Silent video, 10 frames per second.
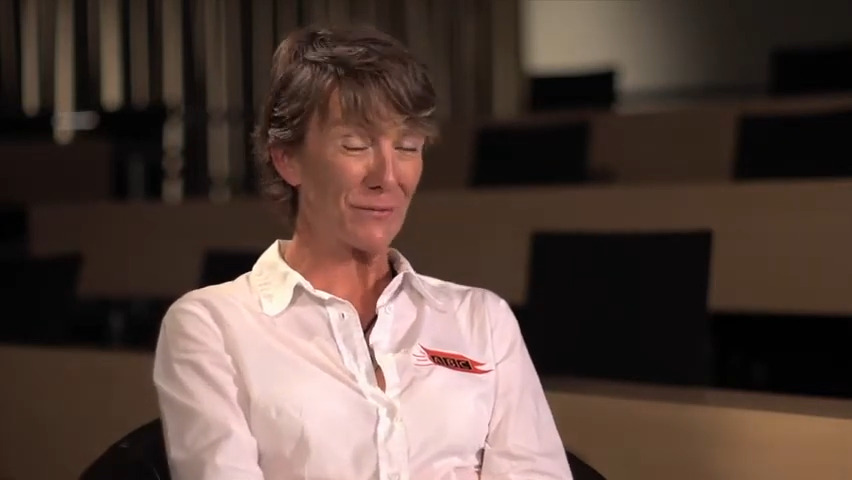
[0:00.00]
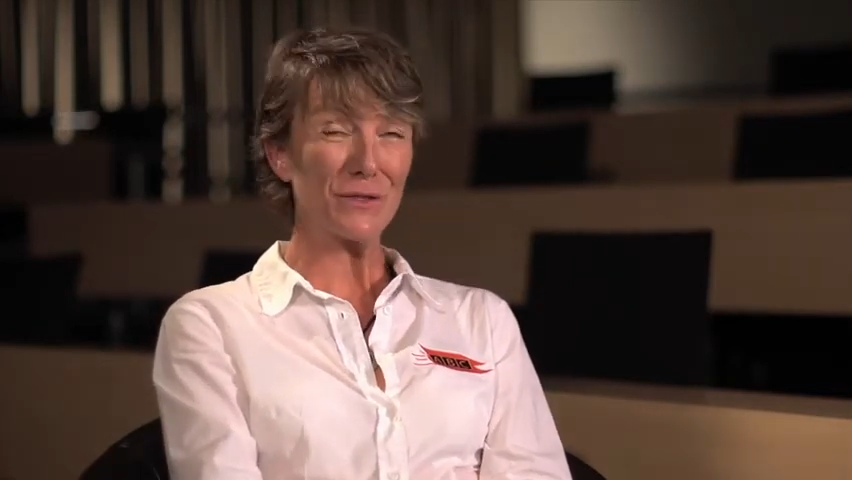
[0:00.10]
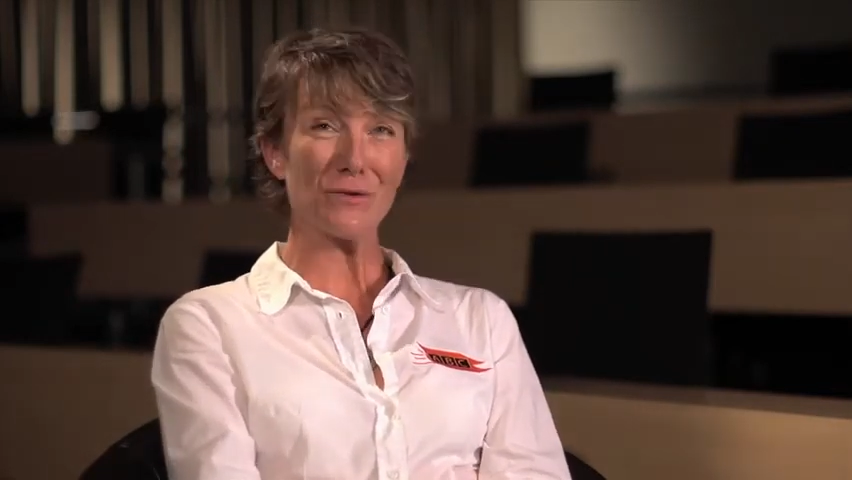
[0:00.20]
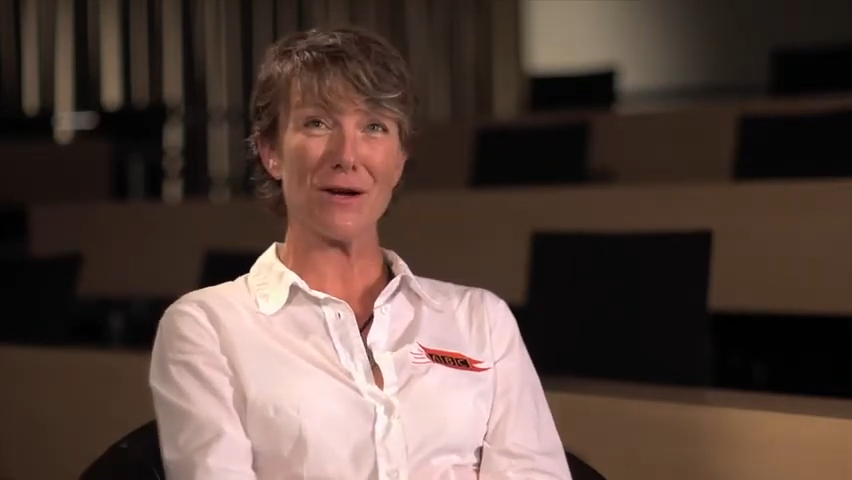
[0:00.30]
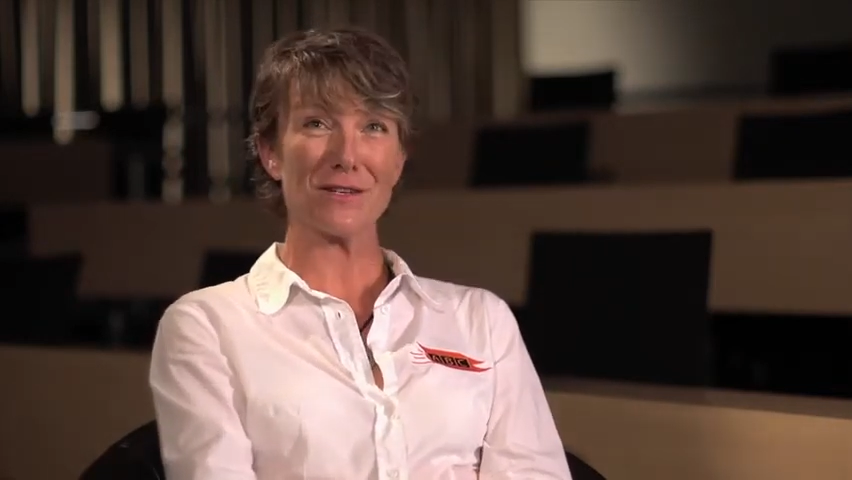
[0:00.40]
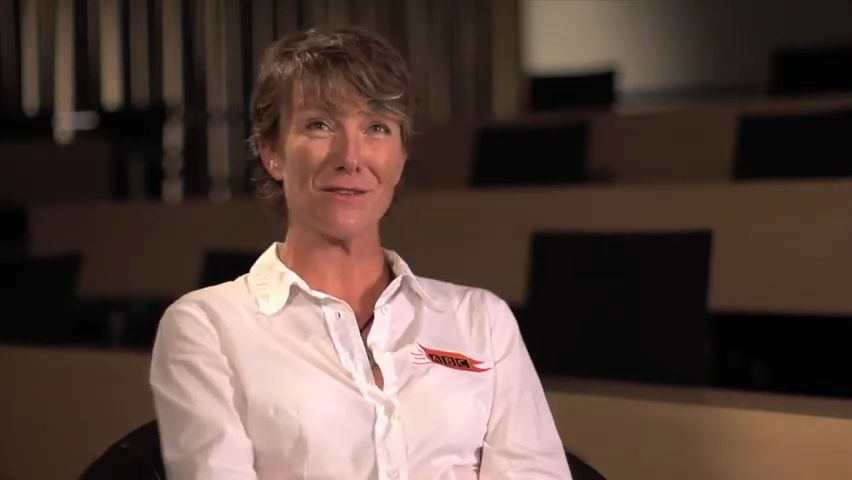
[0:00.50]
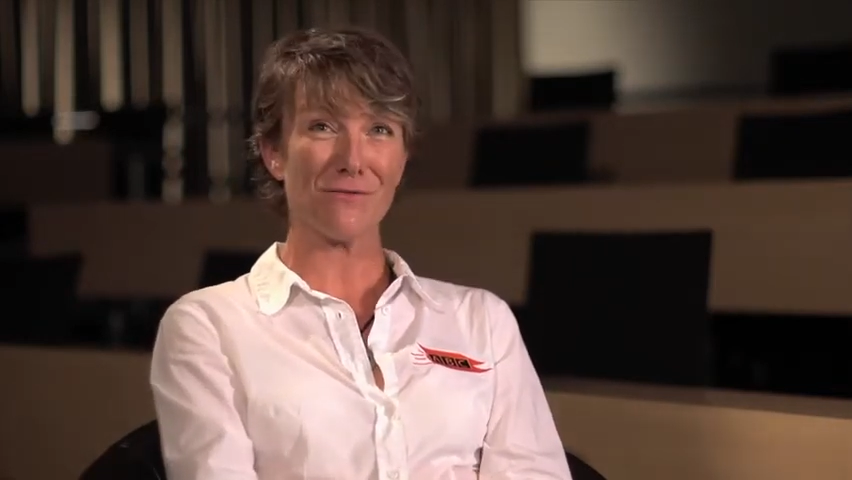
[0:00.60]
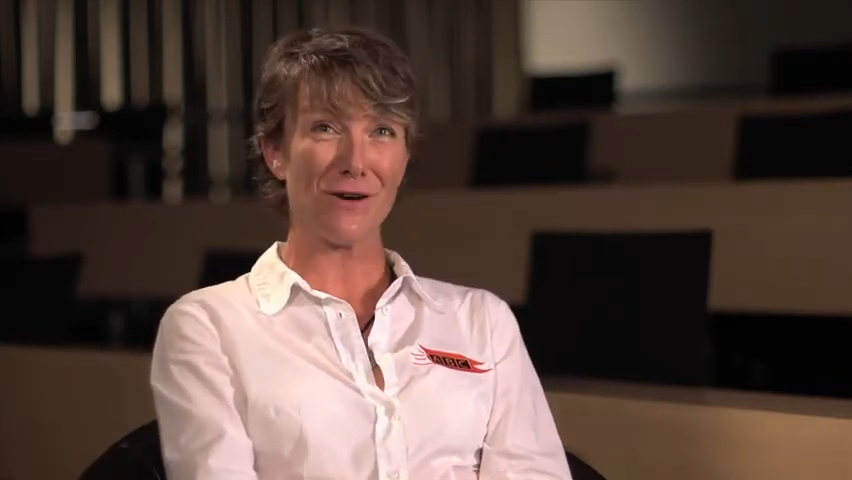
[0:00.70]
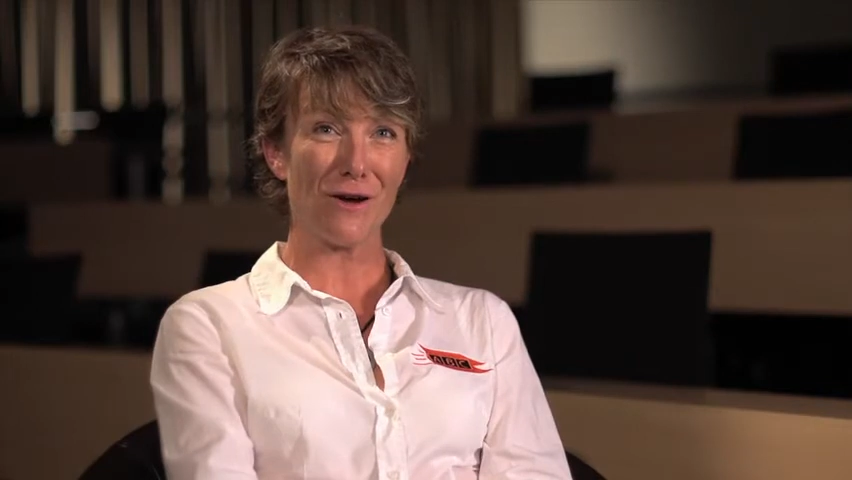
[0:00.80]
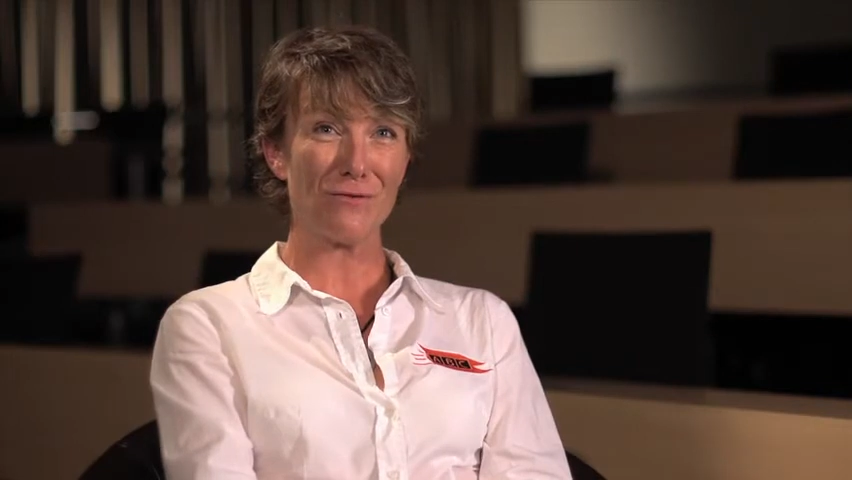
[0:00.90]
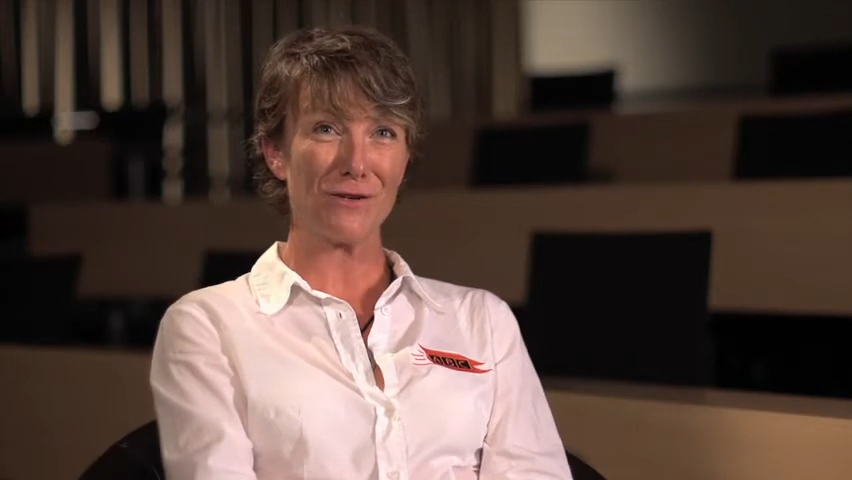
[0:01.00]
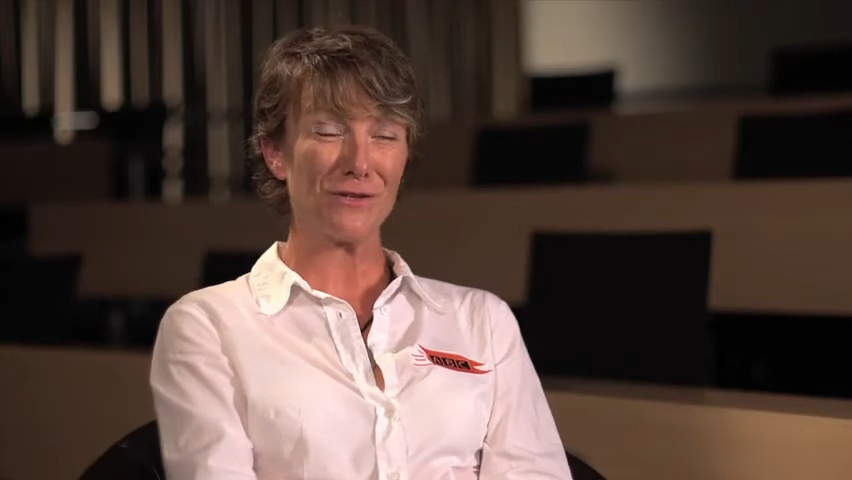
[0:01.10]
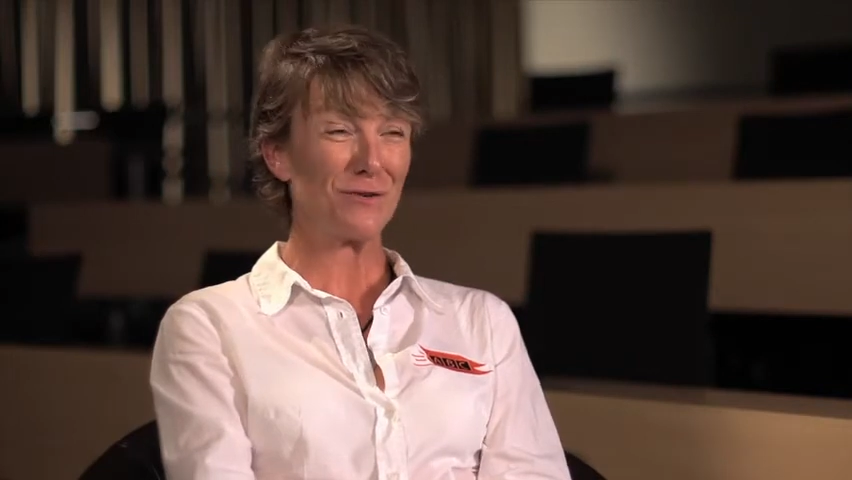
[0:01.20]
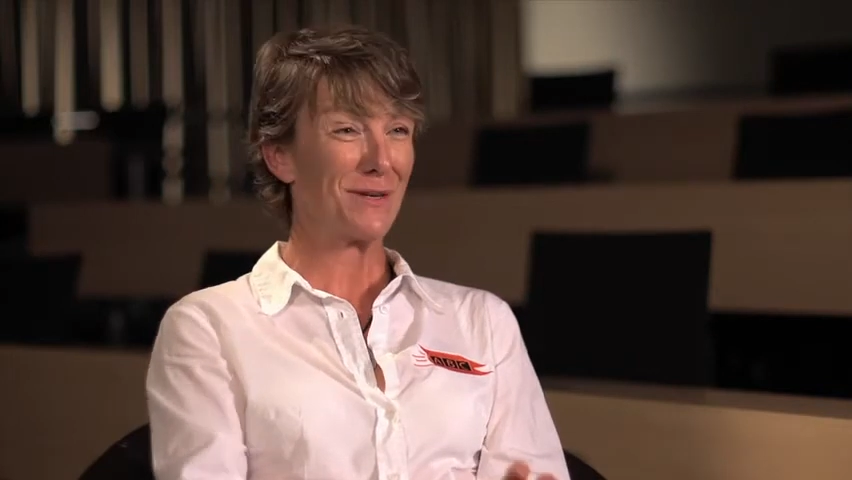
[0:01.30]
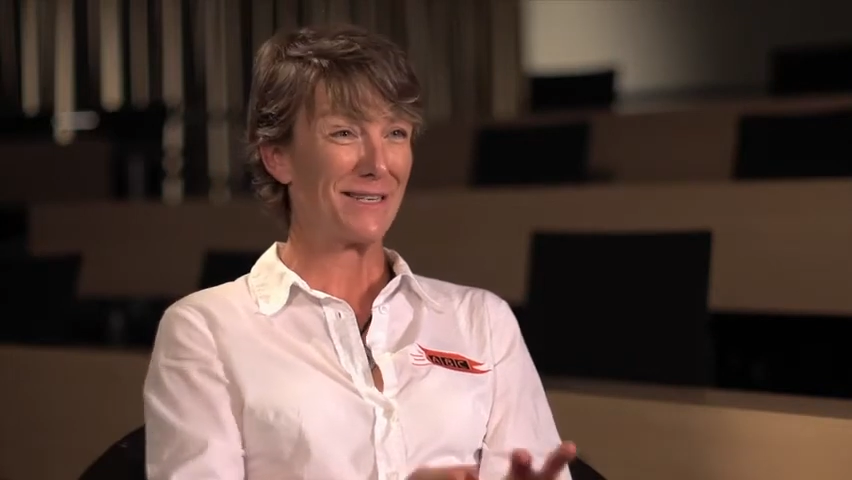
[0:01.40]
to answer the phone and
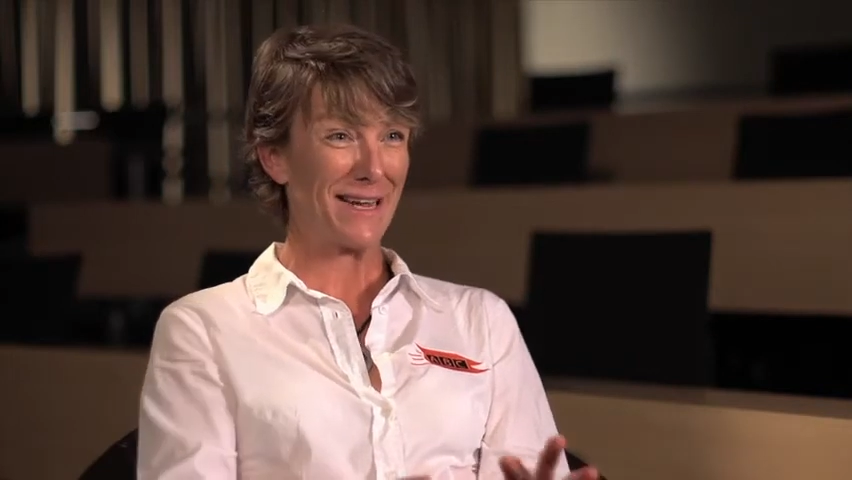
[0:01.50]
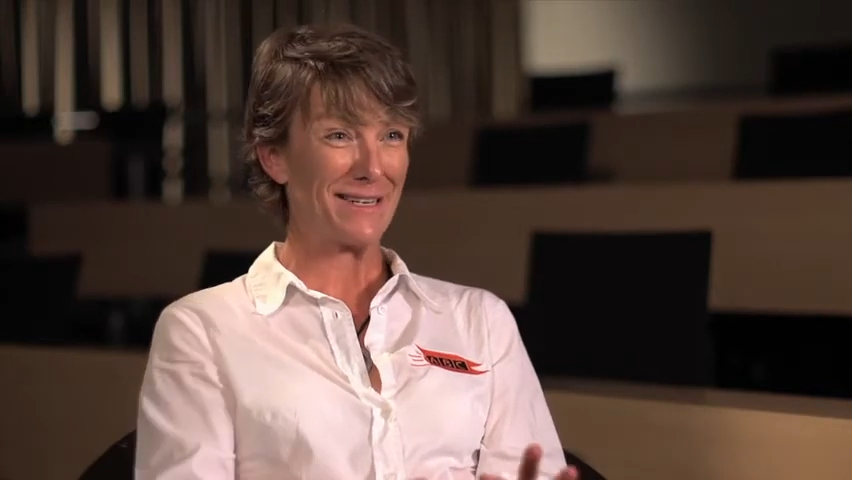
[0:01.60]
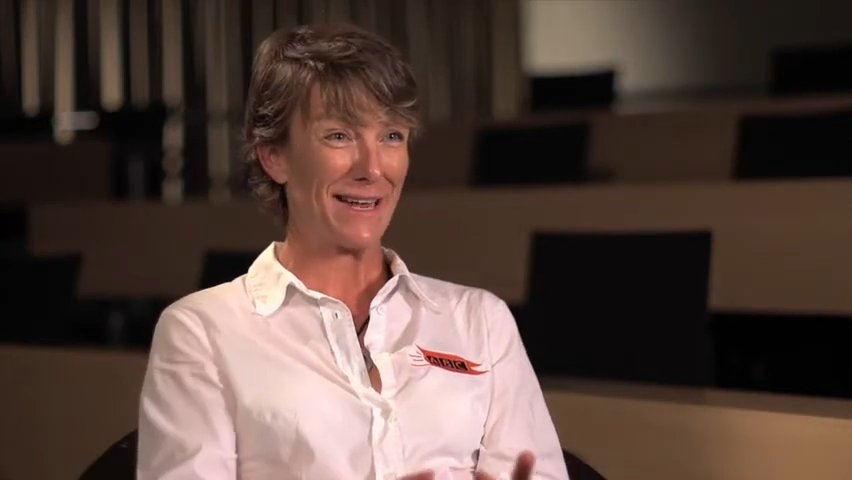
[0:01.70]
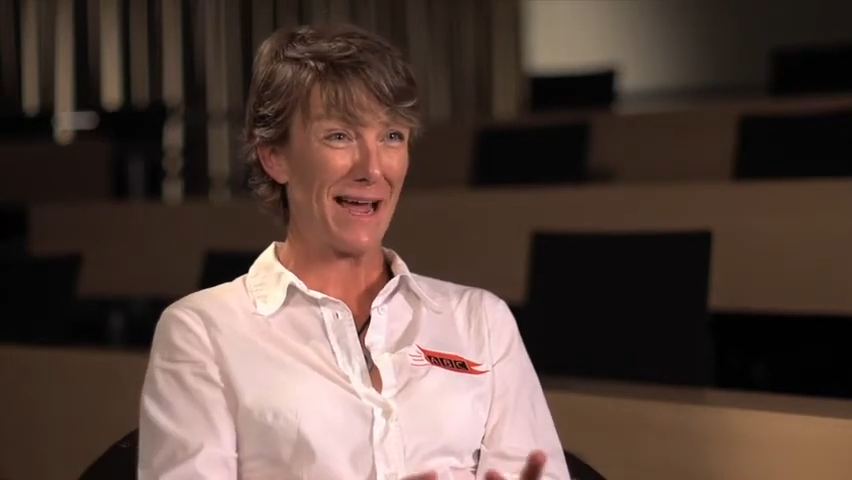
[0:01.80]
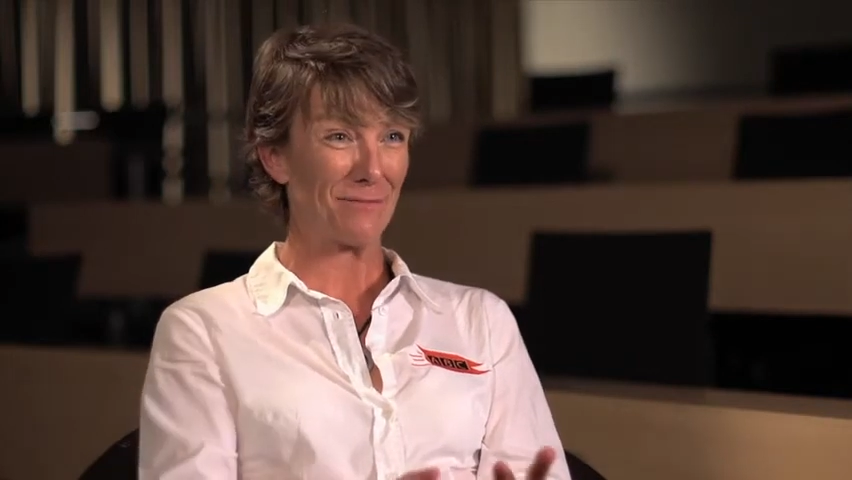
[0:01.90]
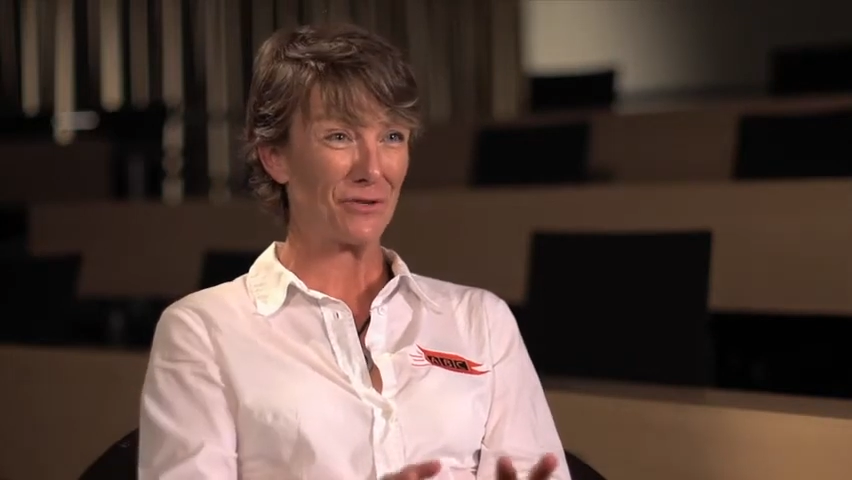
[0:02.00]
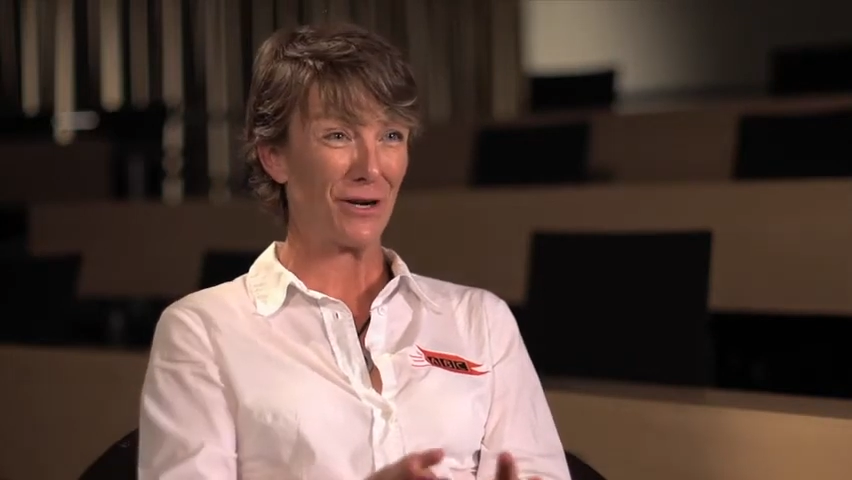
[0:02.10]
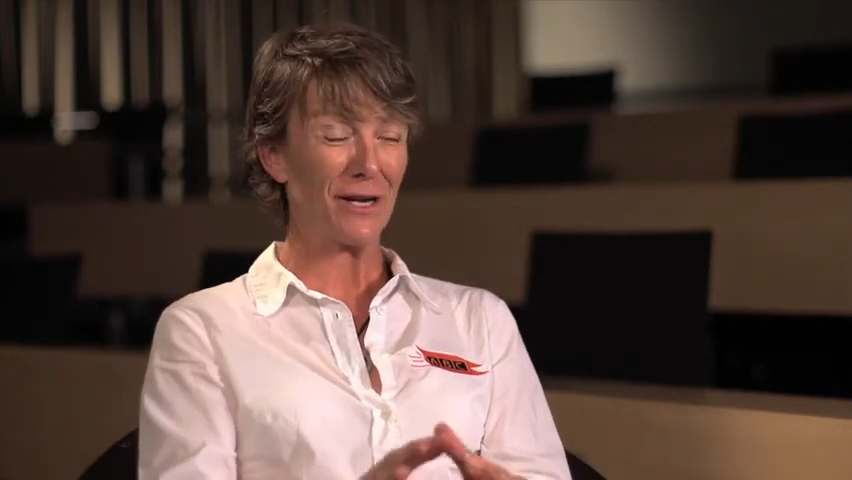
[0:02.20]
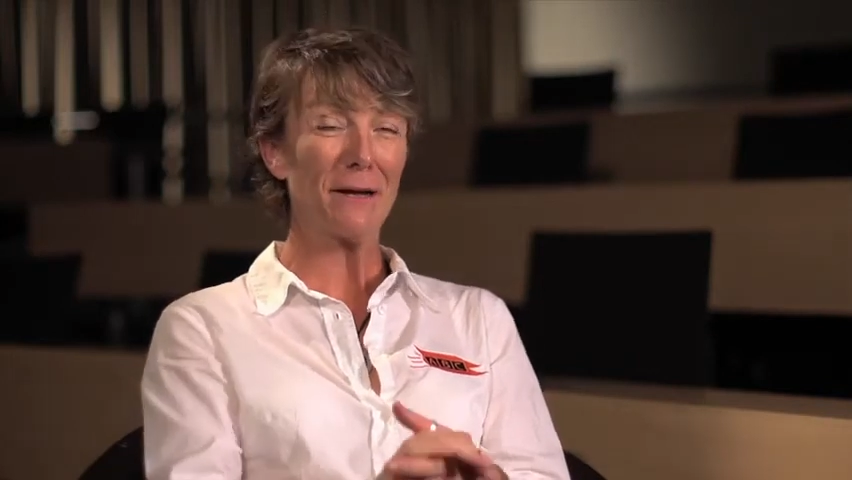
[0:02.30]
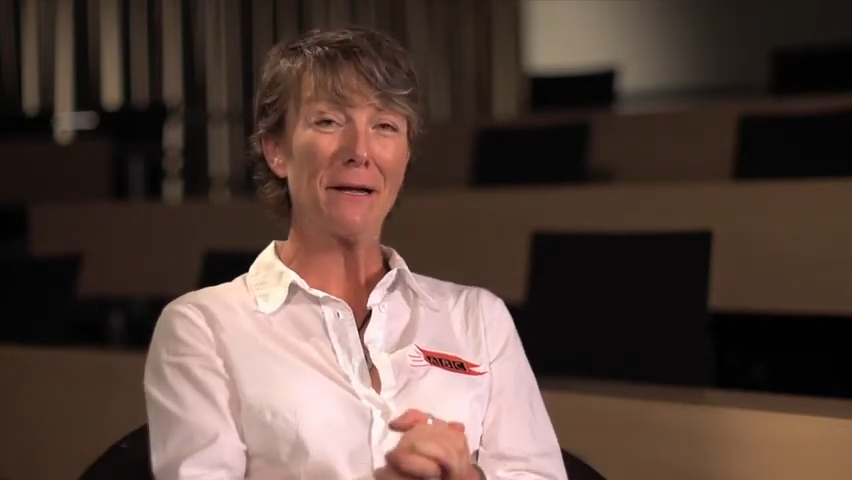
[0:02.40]
do a bit of data capturing.